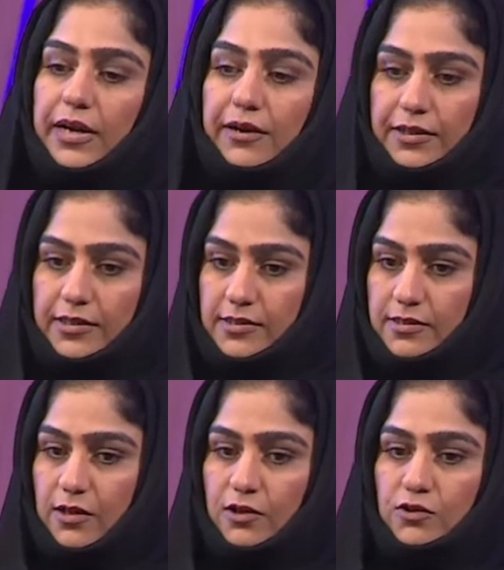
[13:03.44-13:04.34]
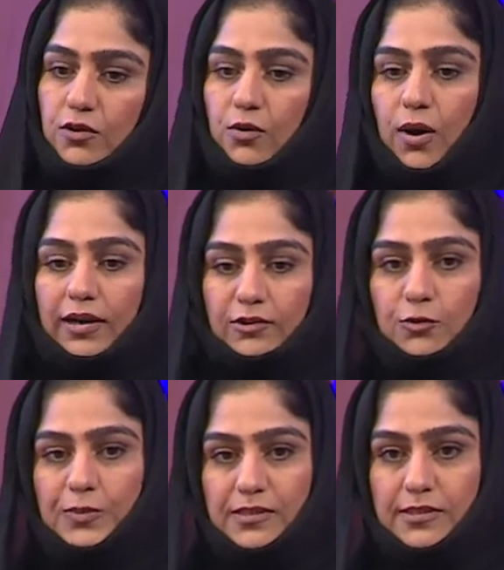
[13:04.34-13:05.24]
other areas. So I
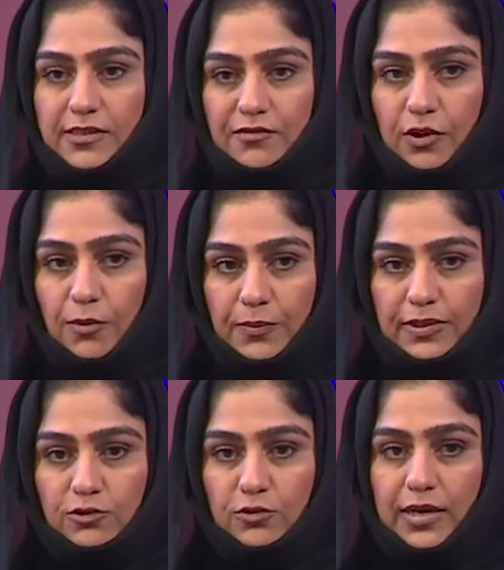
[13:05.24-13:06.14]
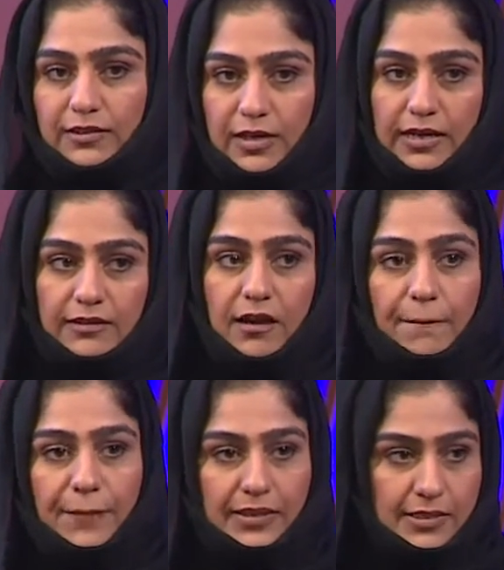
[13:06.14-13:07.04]
do business development to attract
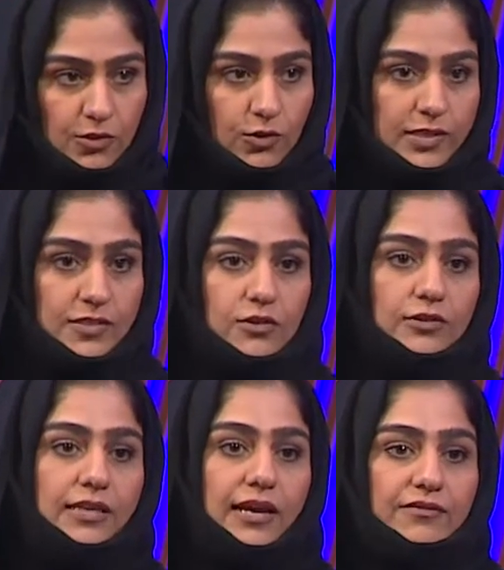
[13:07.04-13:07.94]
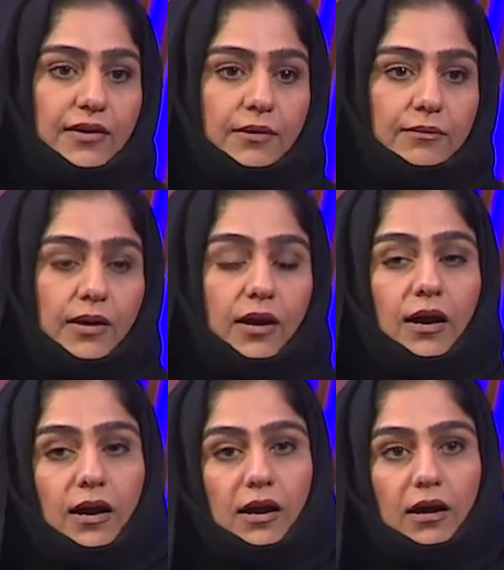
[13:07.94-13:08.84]
companies to list on DFM.
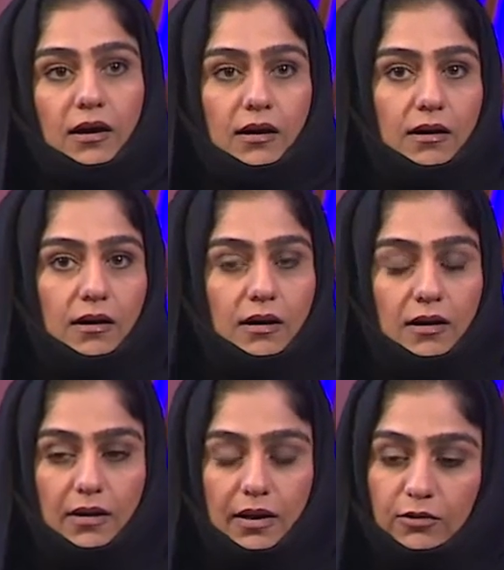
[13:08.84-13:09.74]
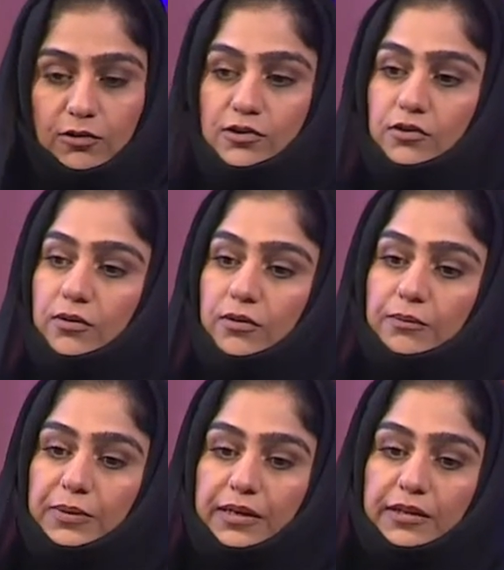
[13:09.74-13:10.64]
I
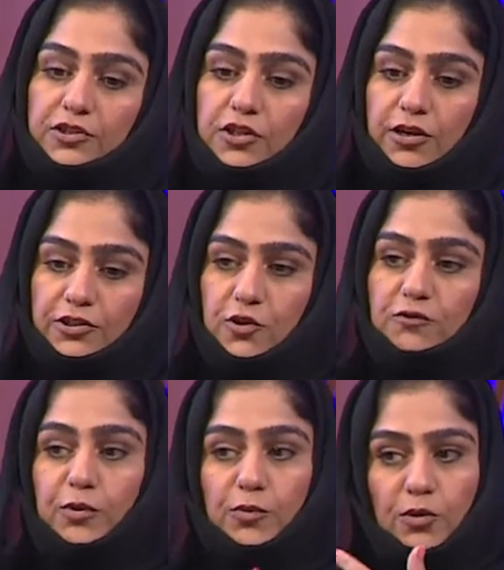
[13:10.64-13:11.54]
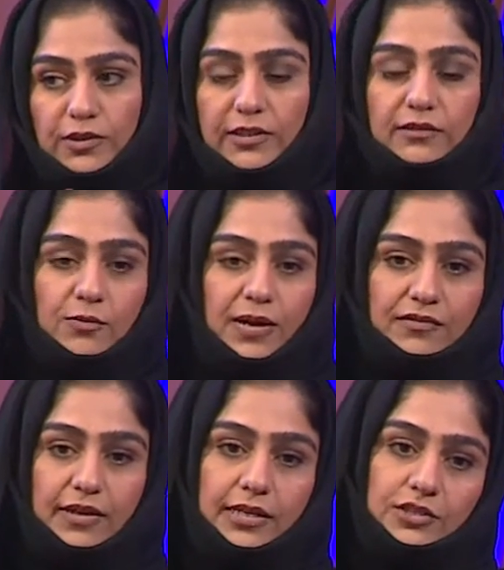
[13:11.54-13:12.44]
also being in charge of promoting
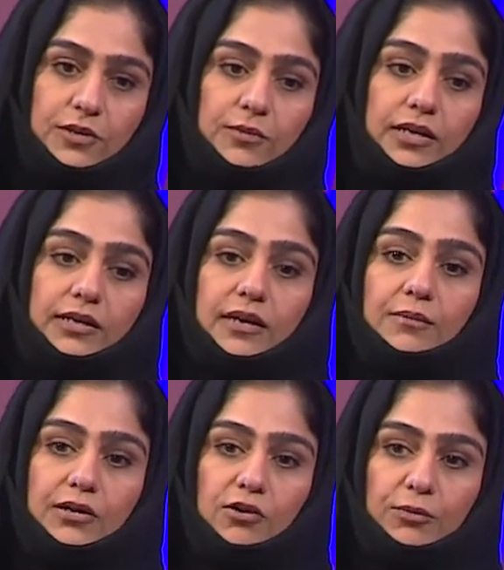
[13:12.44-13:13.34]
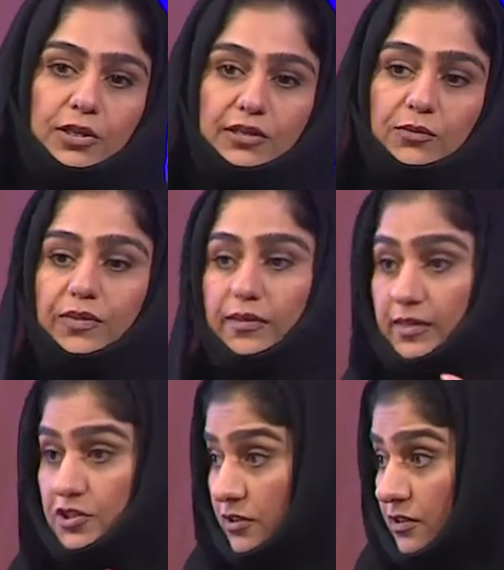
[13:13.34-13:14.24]
Dubai Financial Market among community with
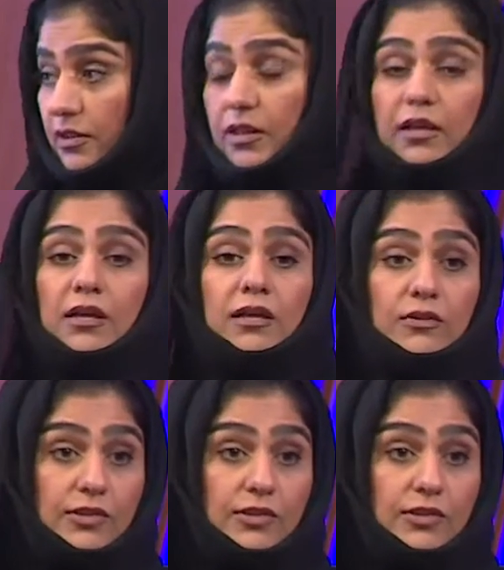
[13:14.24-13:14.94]
the